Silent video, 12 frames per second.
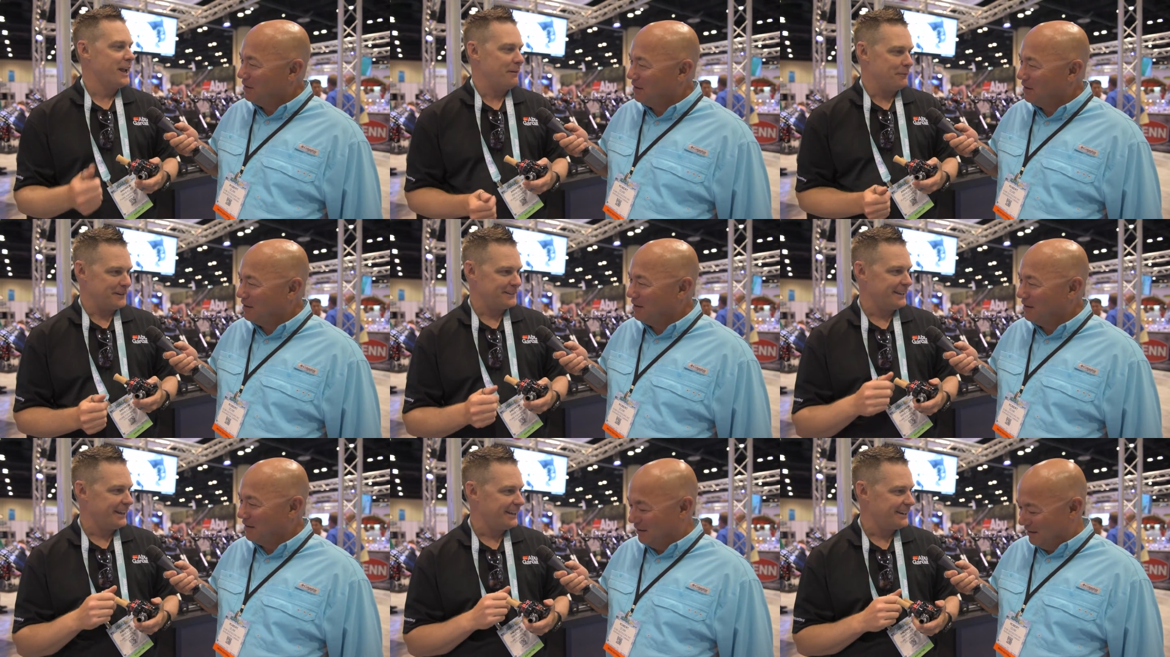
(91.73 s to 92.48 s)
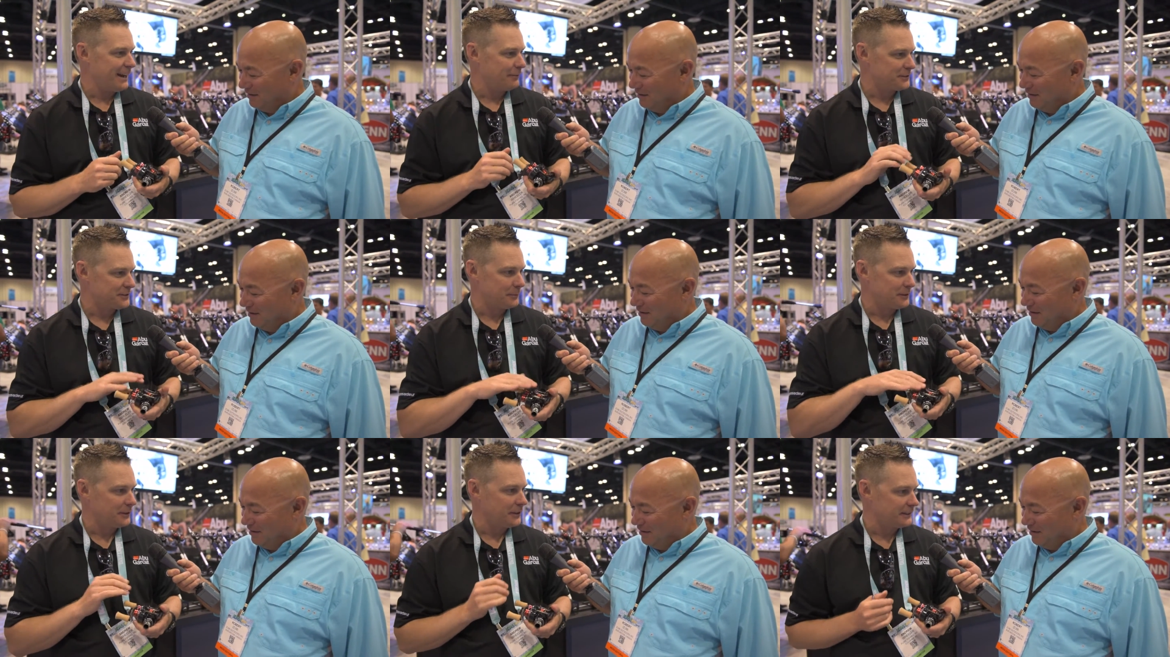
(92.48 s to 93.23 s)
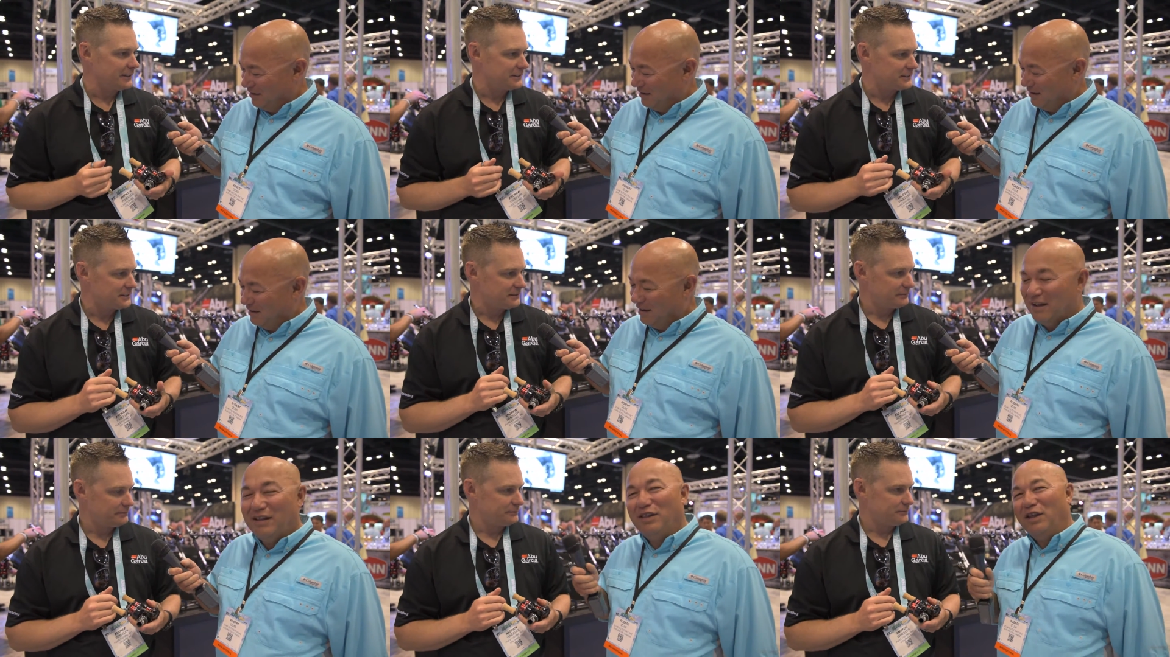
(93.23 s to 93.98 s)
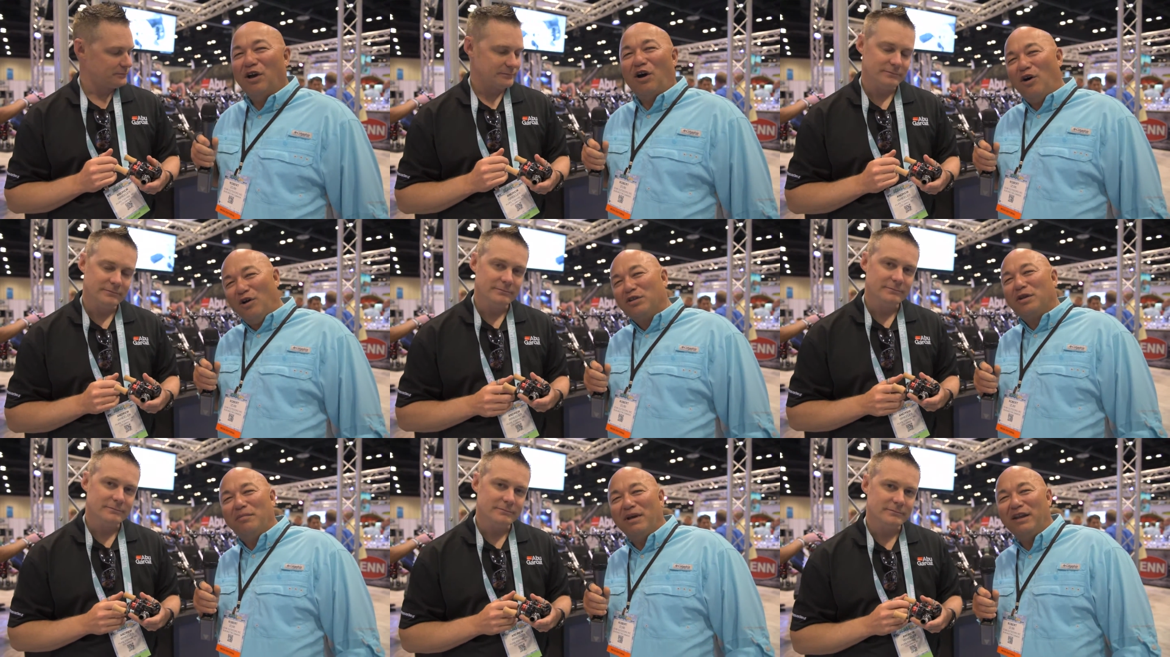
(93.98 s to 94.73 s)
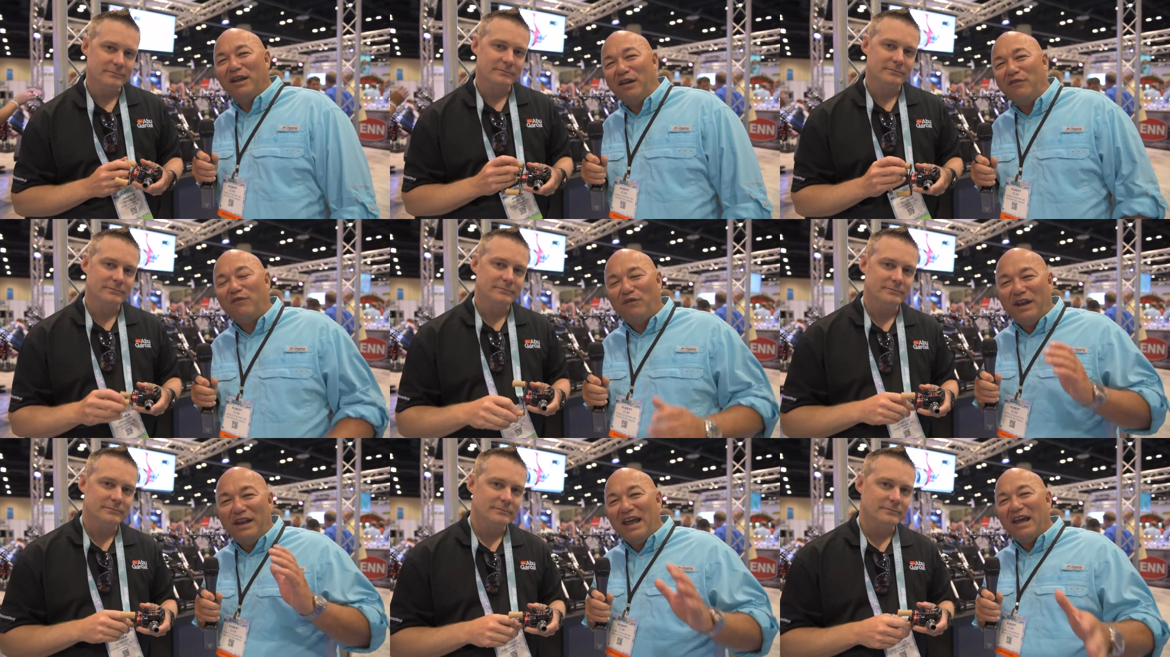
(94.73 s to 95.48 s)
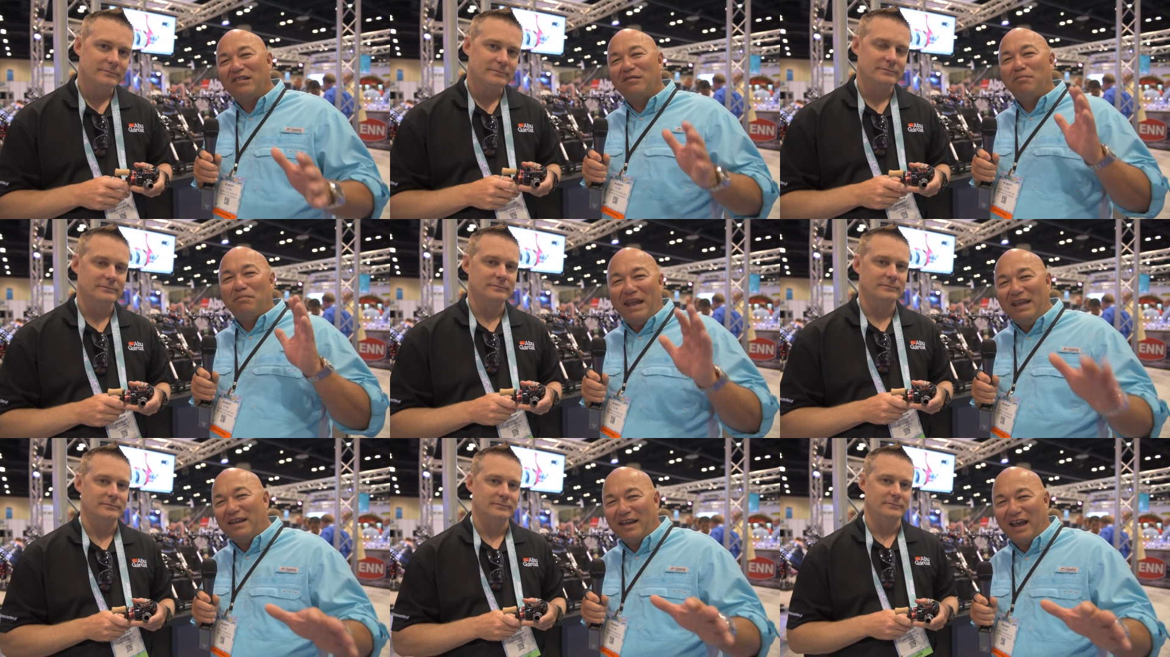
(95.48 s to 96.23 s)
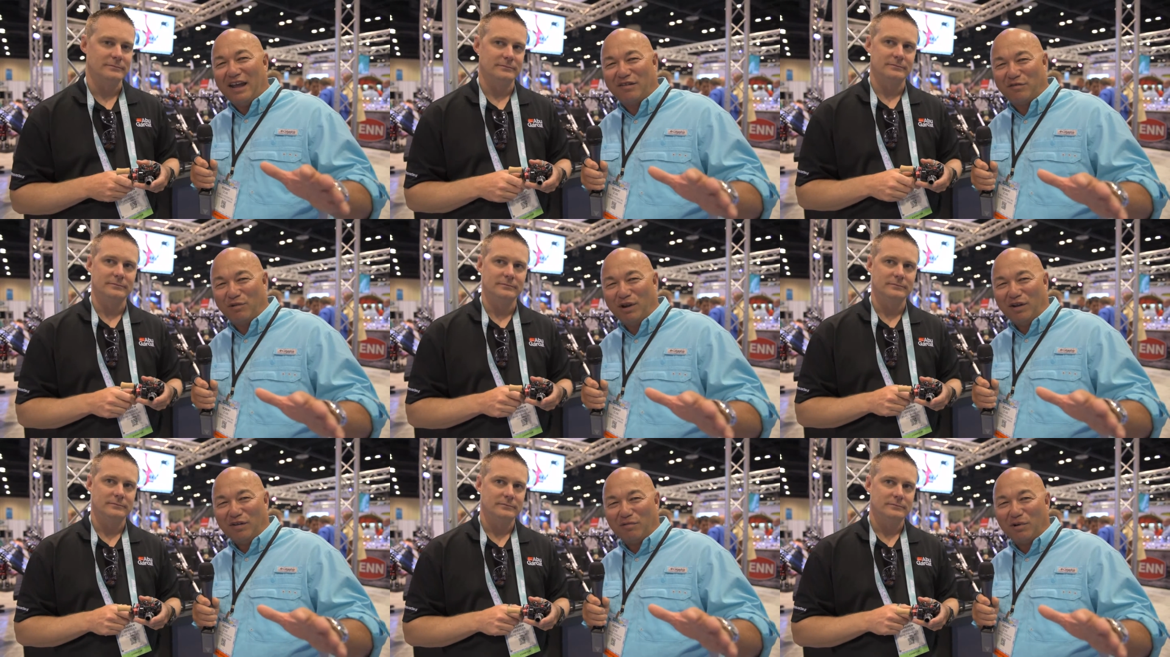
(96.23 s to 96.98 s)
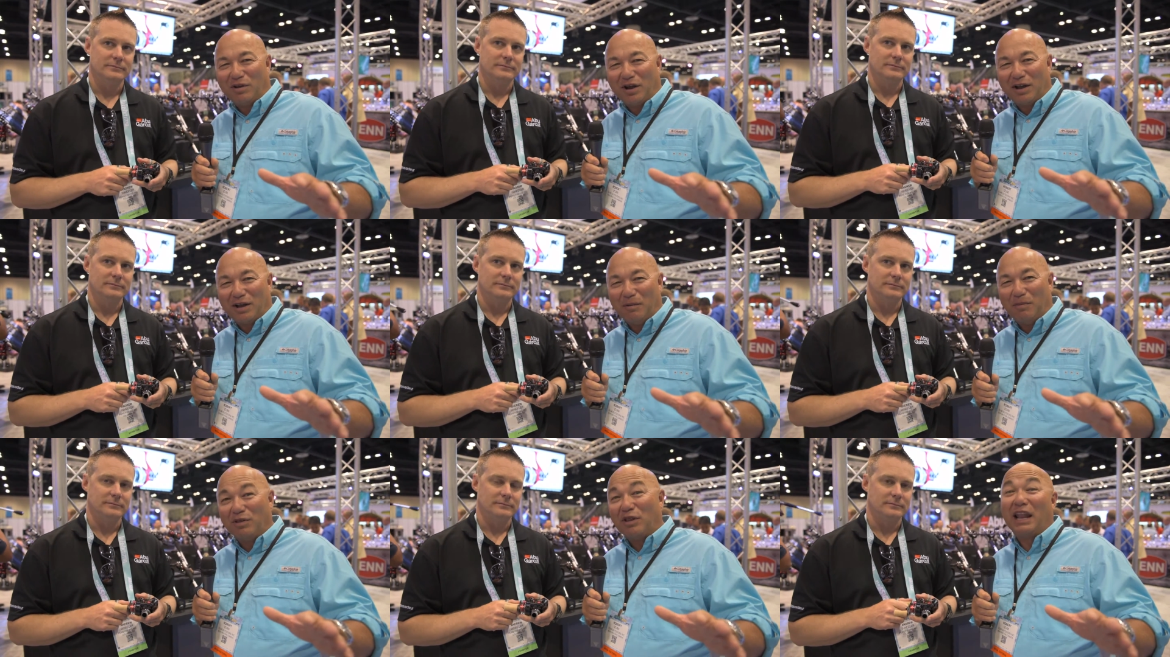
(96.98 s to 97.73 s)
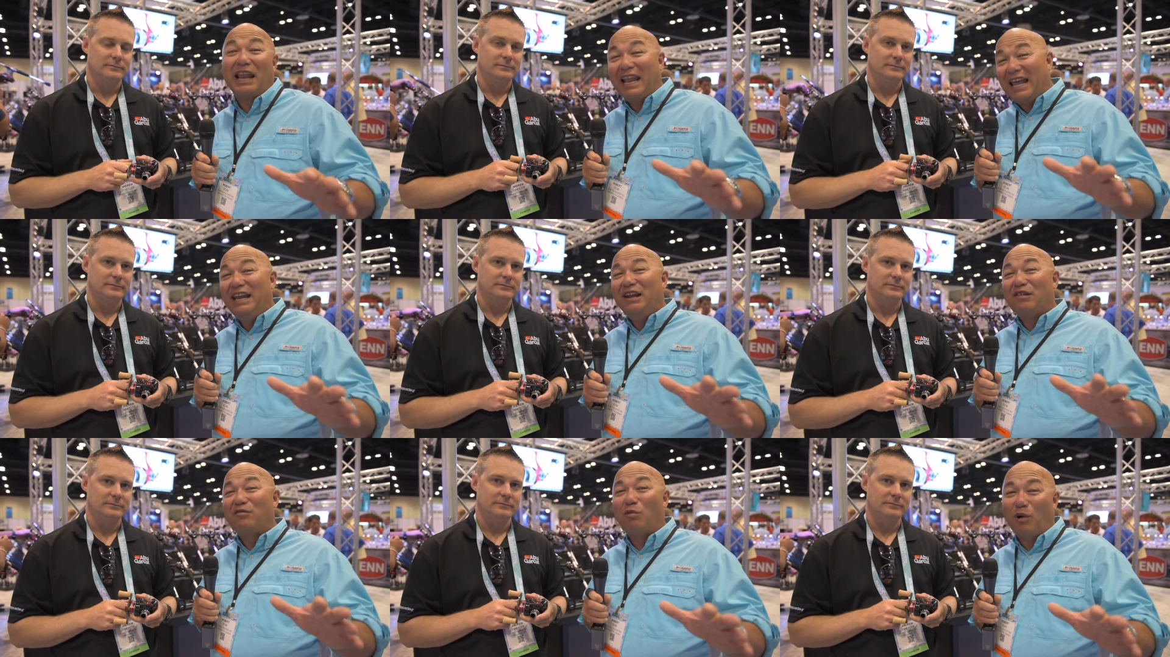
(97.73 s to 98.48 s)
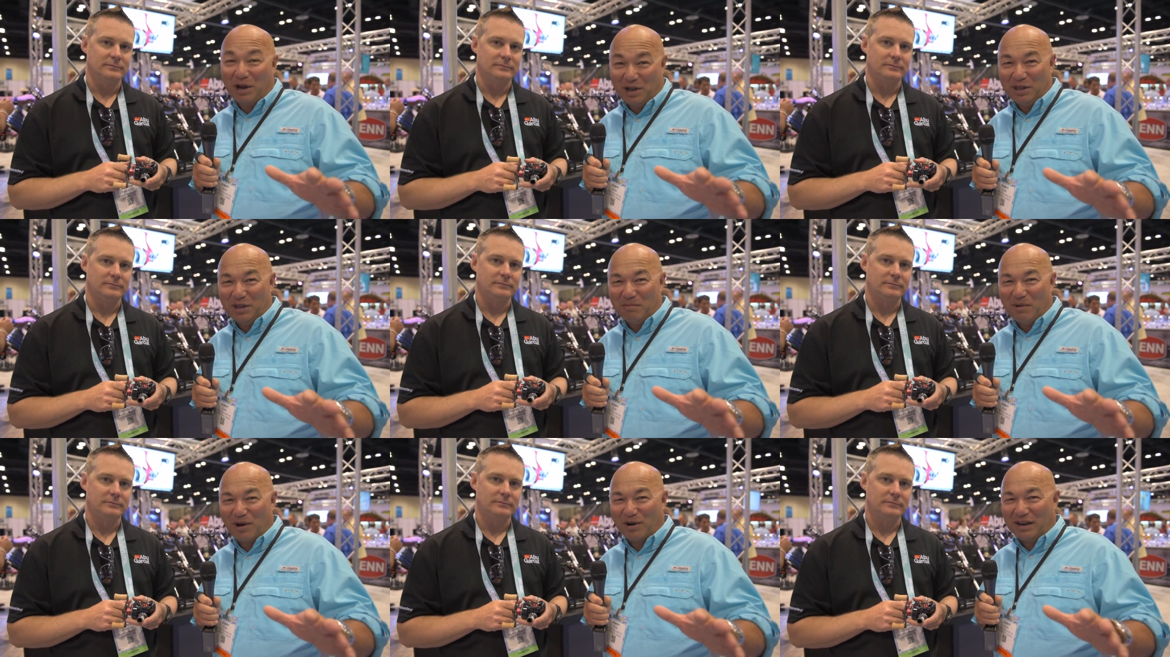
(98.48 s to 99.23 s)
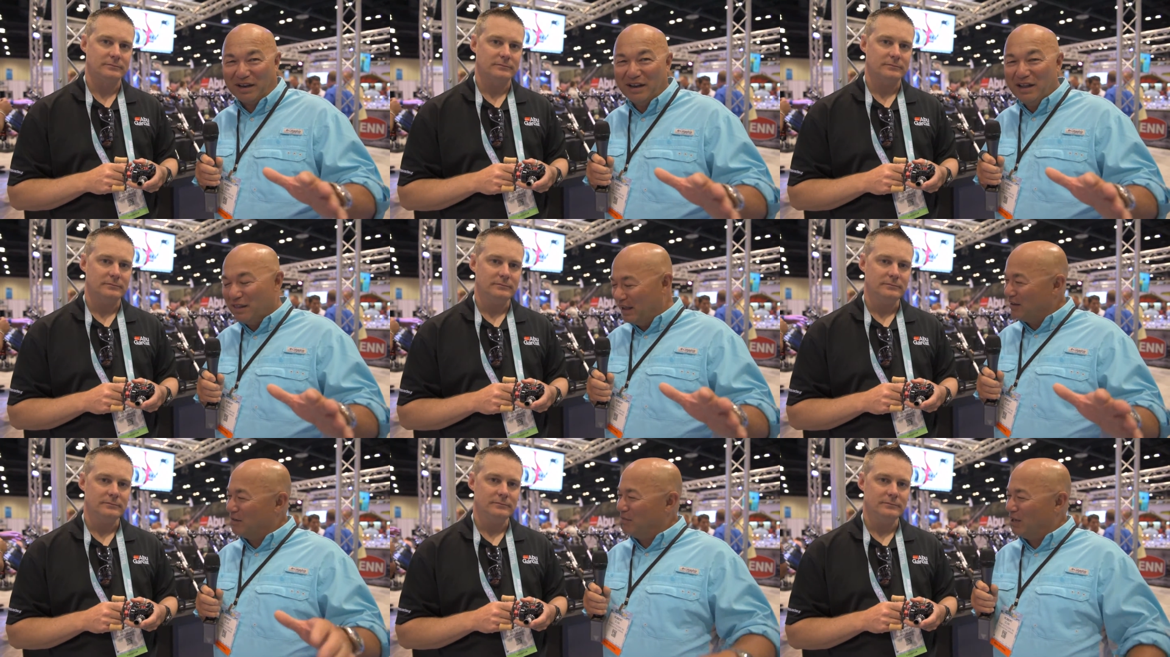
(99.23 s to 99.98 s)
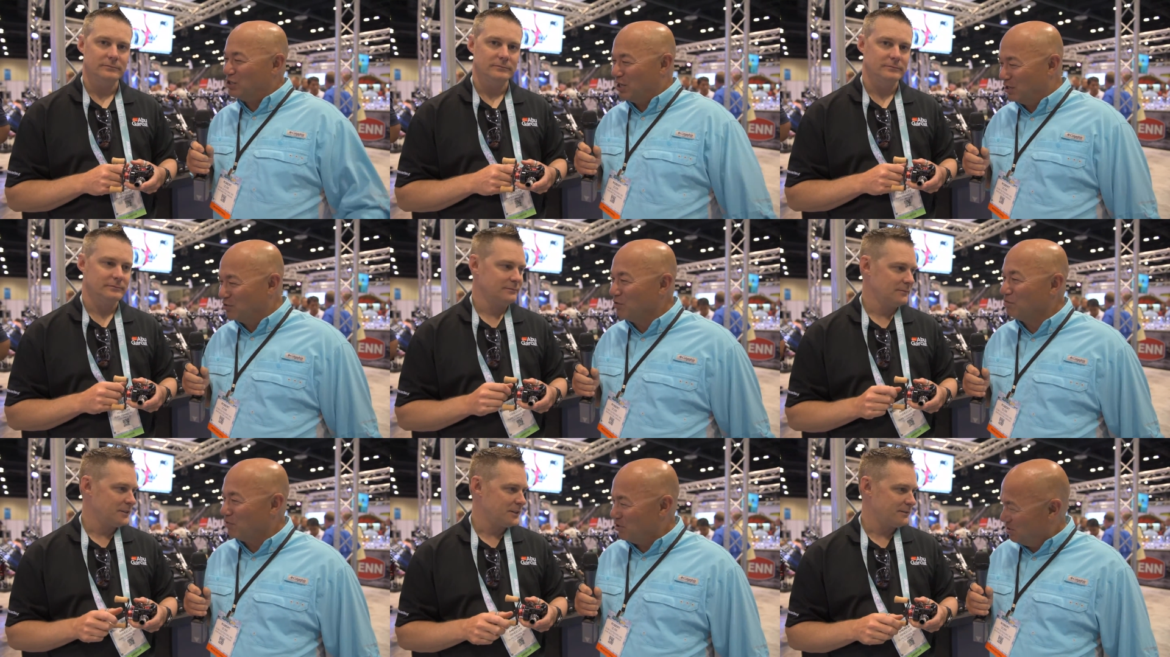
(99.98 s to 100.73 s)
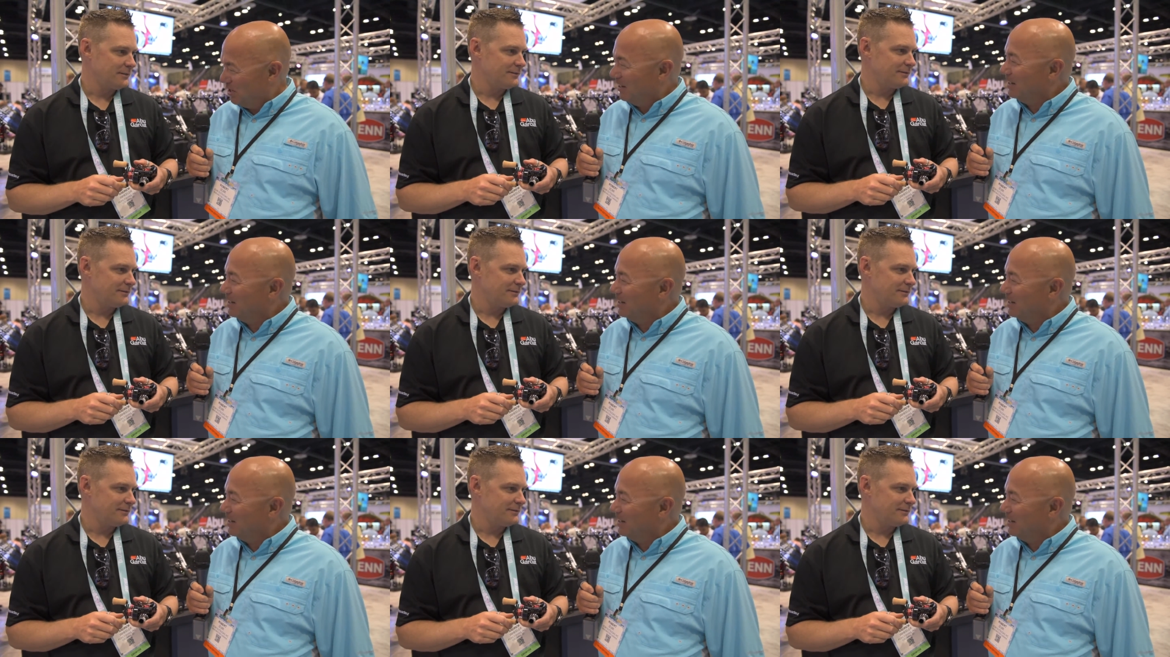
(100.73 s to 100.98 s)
Speaker 1: heavy in the hand after something like this. The ultimate in
Speaker 2: finesse bait cast reels. We're talking about the lightest one on the market. Thanks a bunch, Andrew, appreciate